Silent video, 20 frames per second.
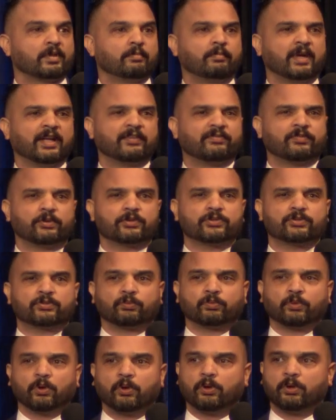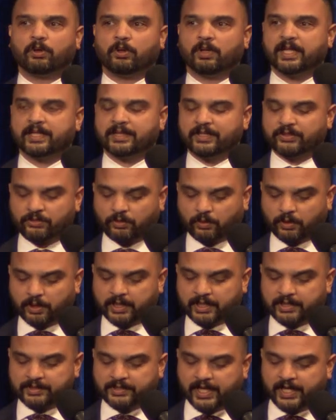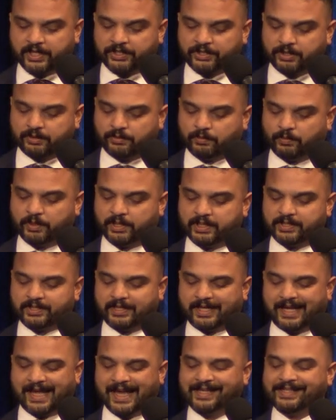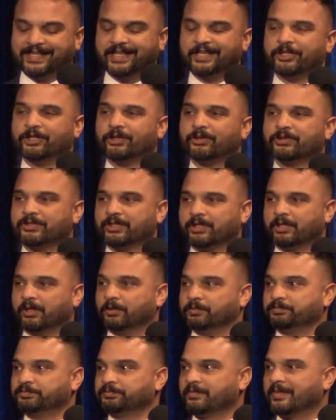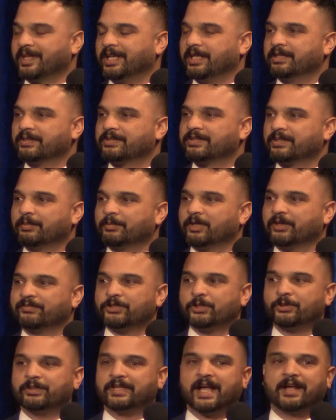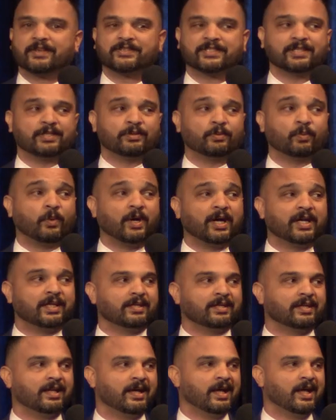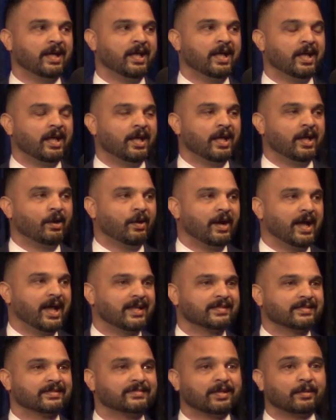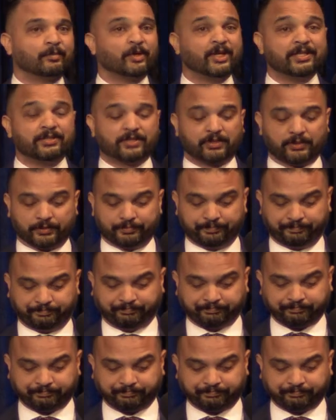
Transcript: My first role in this organization was 18 years ago, in the summer of 2001, as a summer intern.